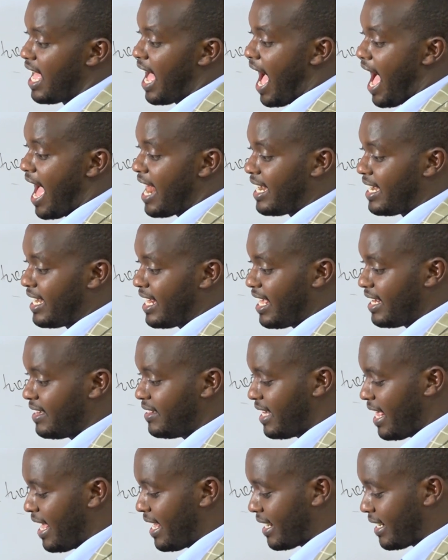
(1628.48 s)
and
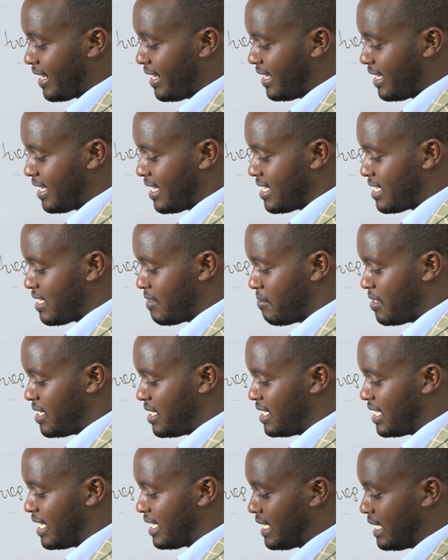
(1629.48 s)
then a link is
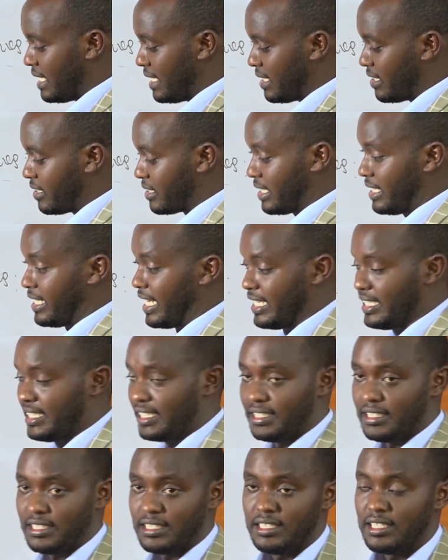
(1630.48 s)
immediately
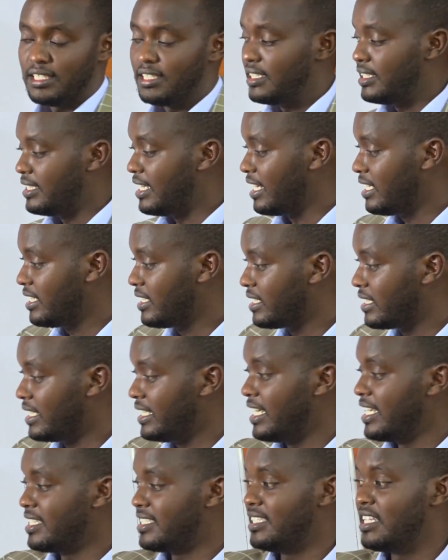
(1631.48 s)
created that
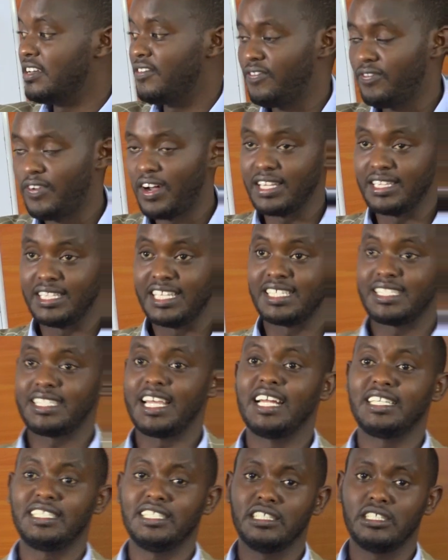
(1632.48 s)
creates the
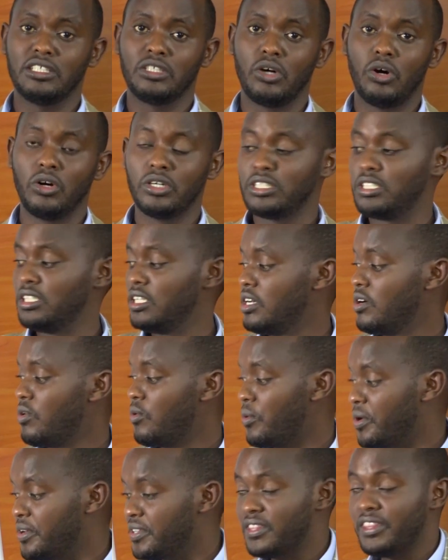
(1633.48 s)
starting node
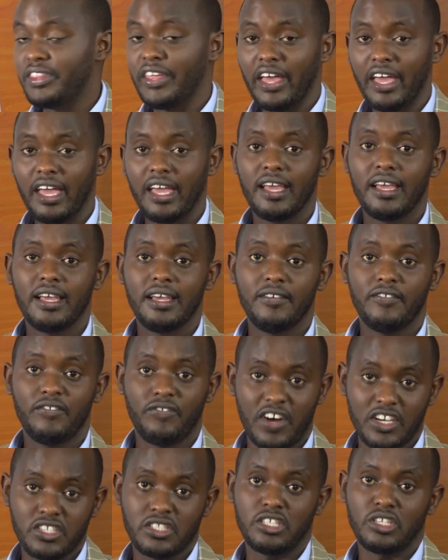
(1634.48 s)
with the
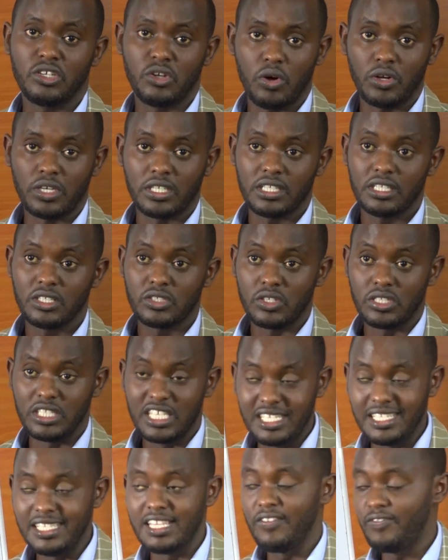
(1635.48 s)
first node. So
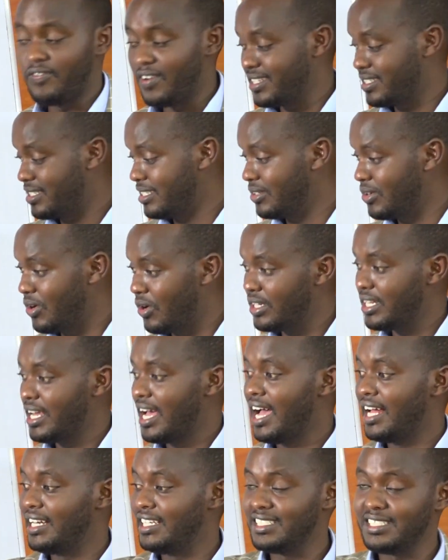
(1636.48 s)
this is the first node
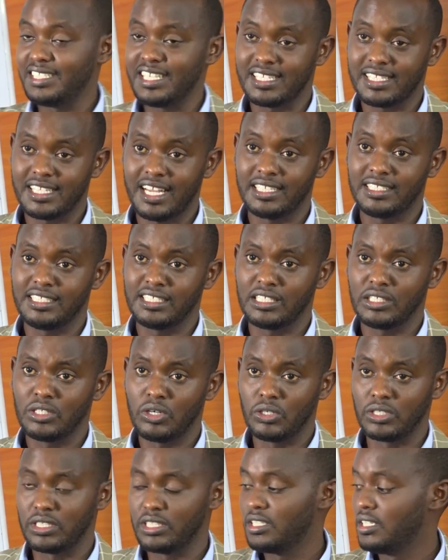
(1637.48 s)
and this is the starting
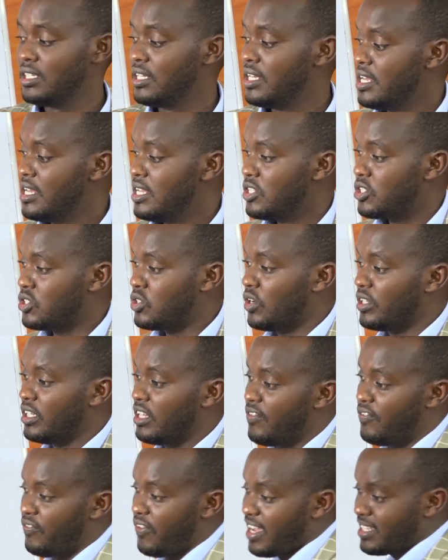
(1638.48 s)
node. So
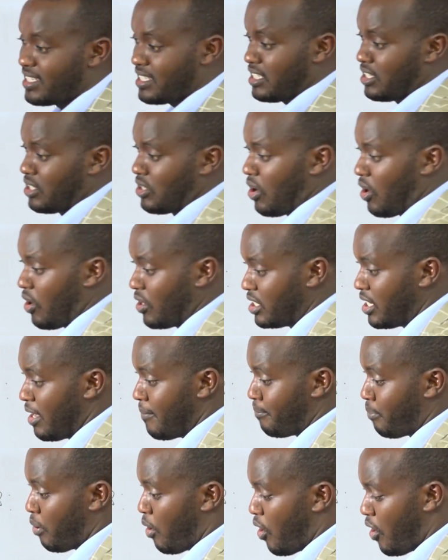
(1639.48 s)
the first
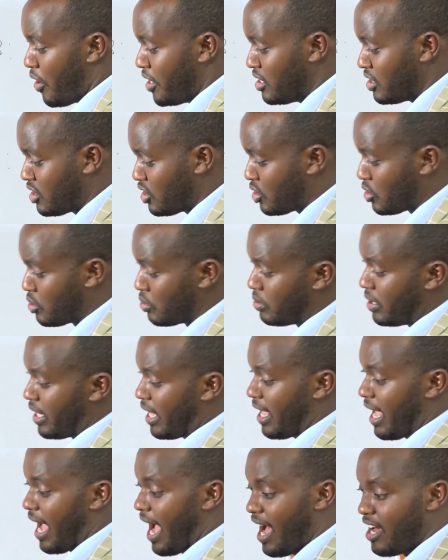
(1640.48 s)
node points to
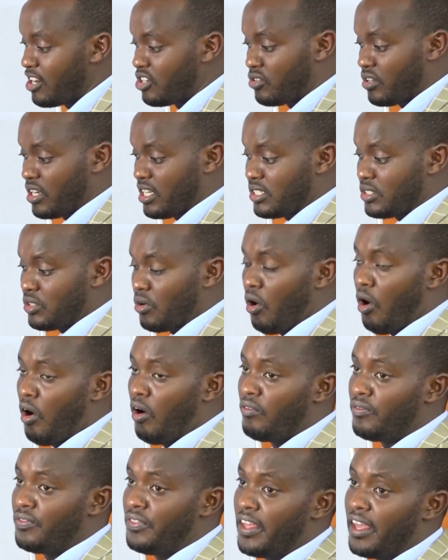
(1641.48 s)
the address
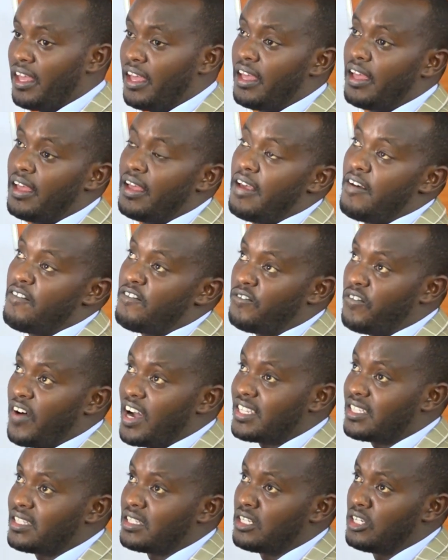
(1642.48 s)
of the
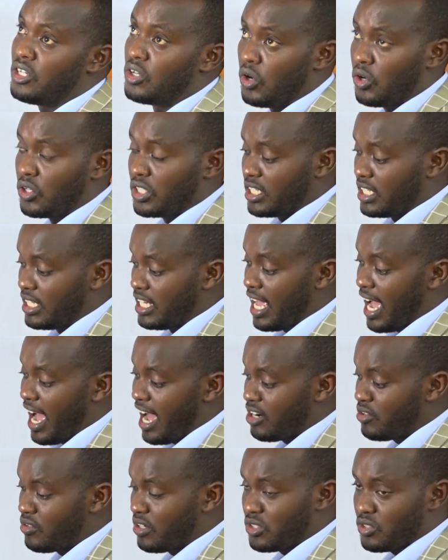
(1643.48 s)
first node. The
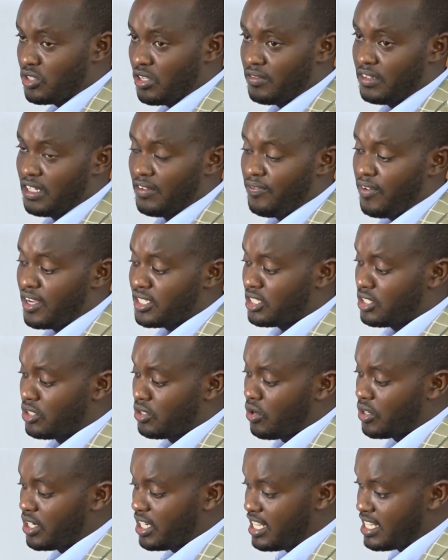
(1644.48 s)
address of the first
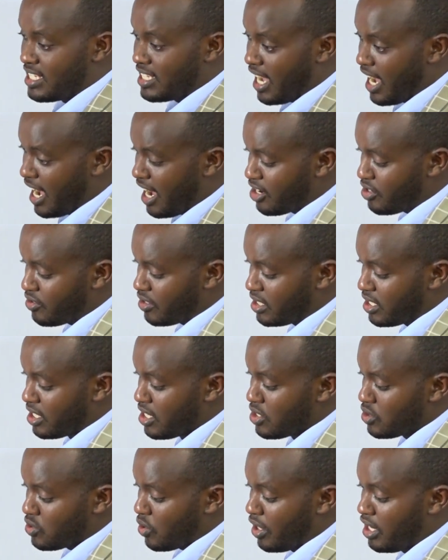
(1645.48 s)
node is 100.
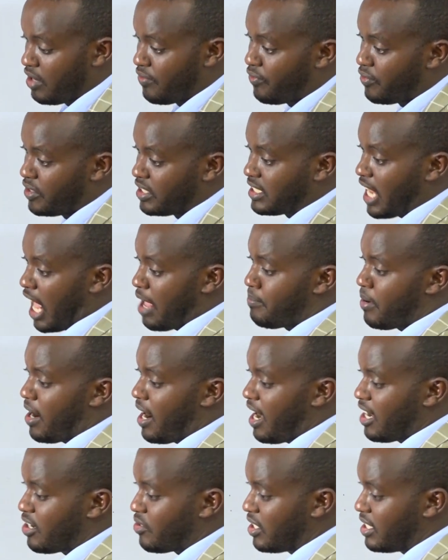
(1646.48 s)
So if we type
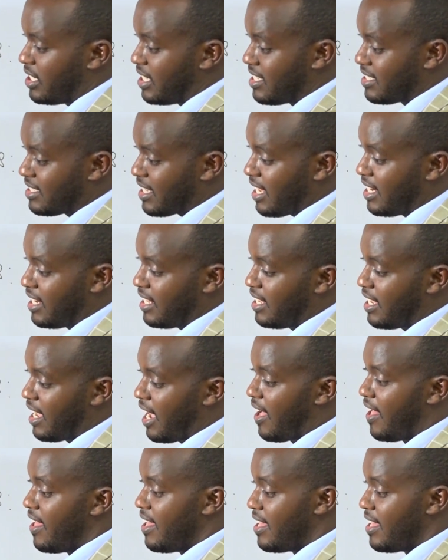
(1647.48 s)
100 inside here,